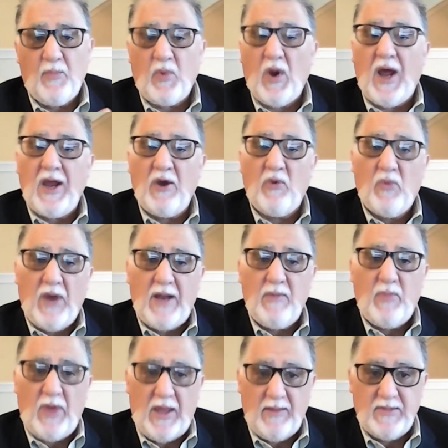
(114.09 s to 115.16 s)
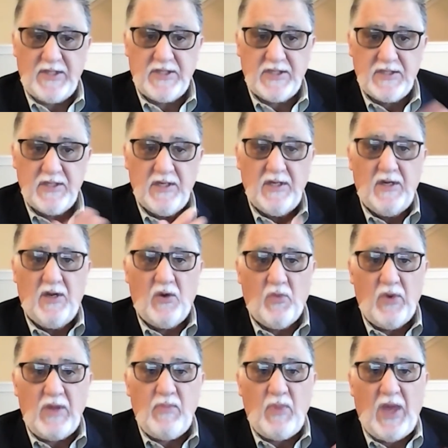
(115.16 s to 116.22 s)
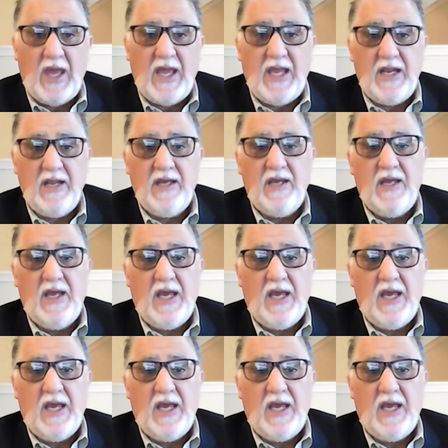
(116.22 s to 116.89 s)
prior rent payments repaid,